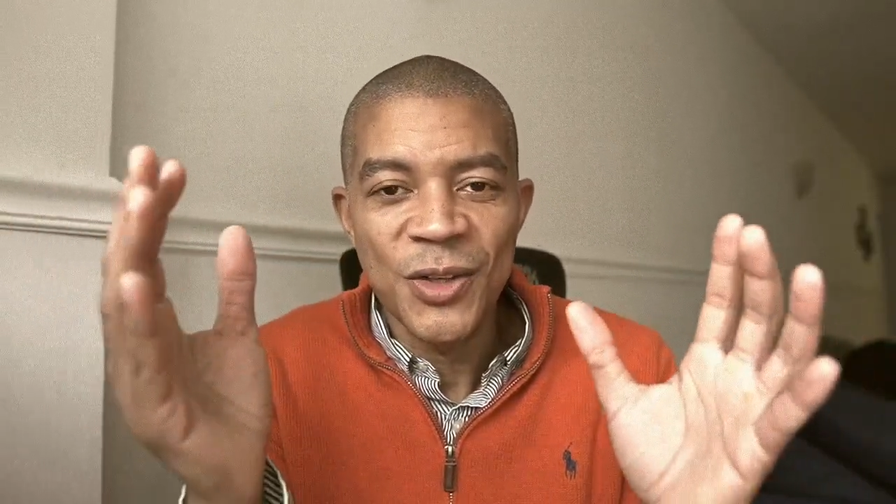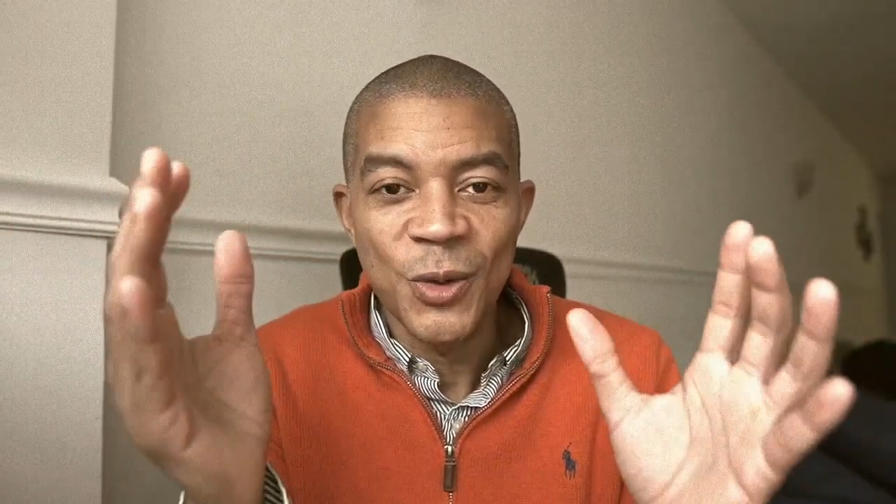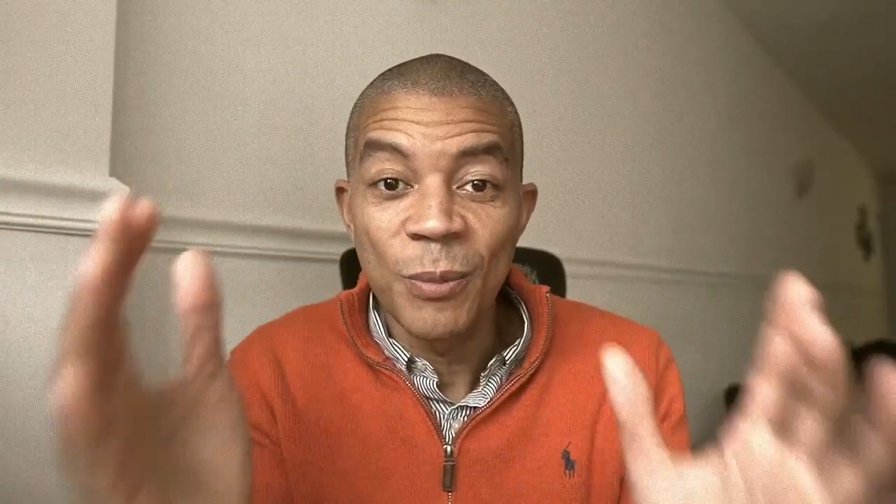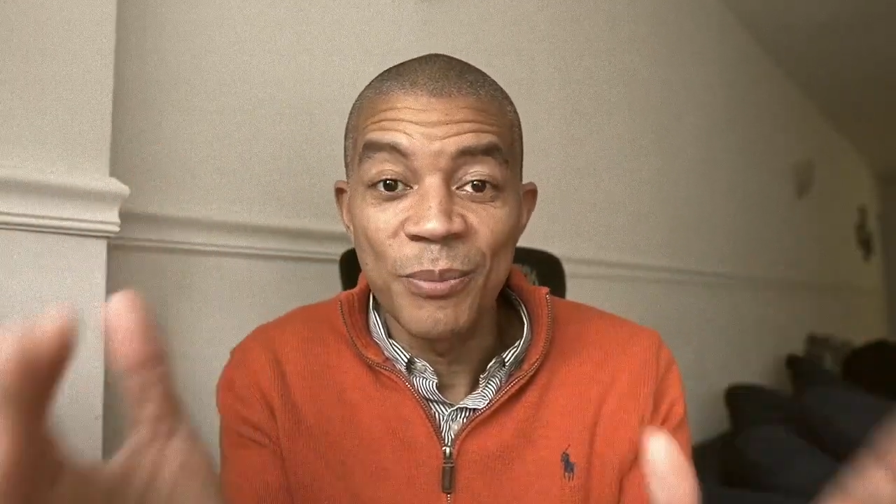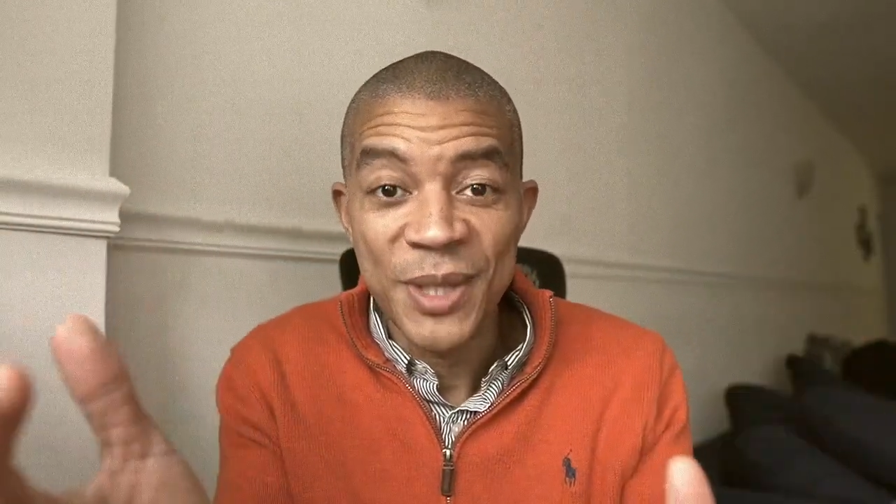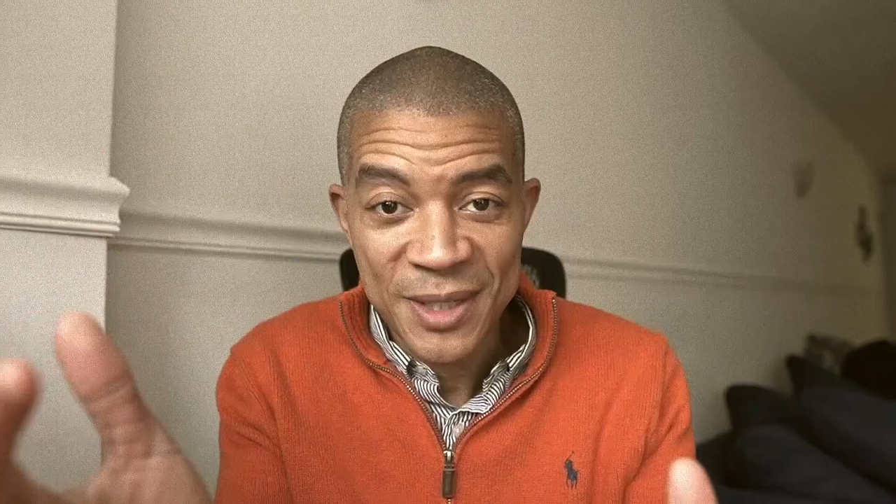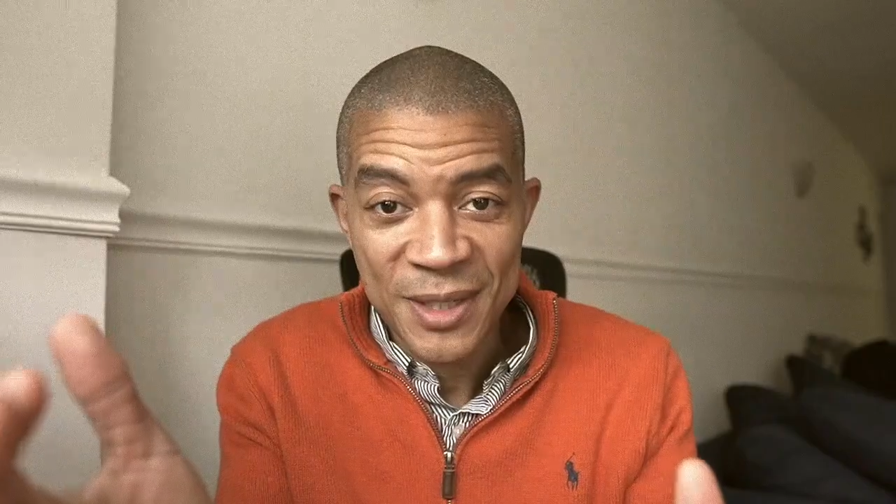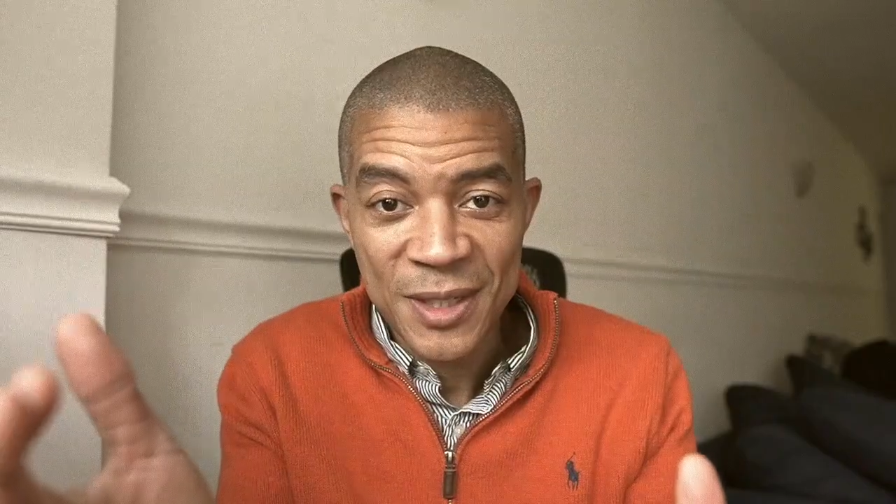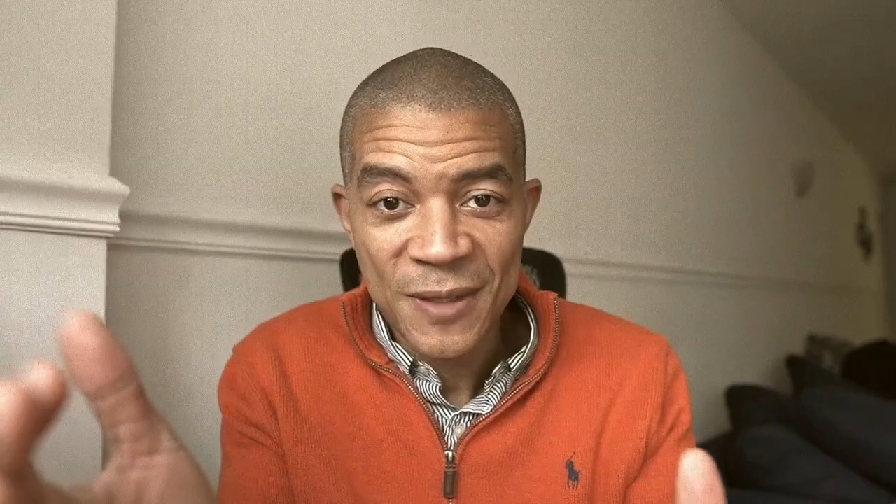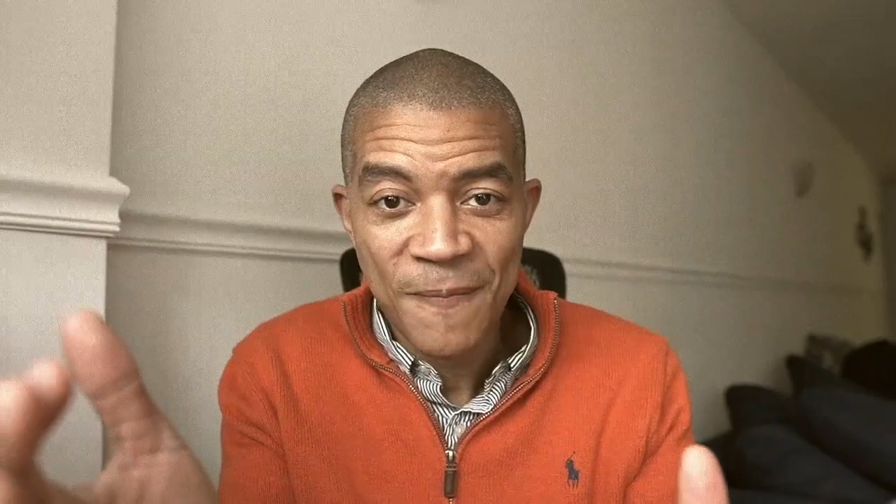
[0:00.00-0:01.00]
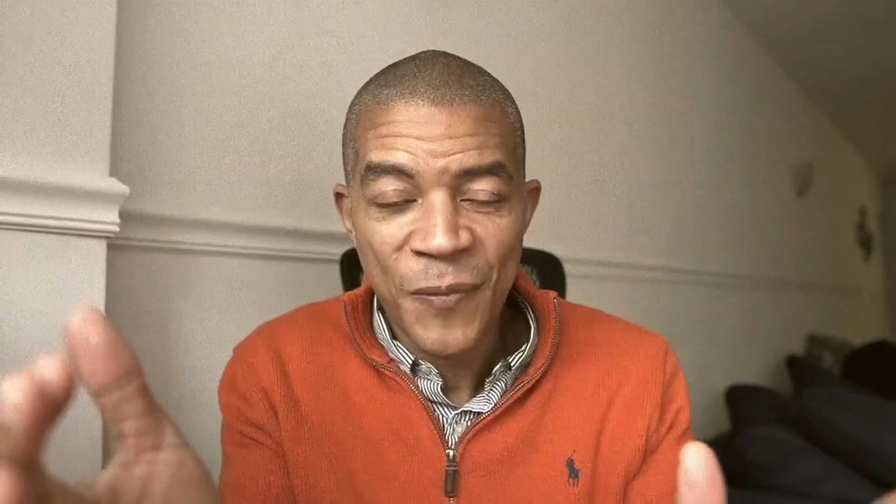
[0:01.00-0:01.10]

your business.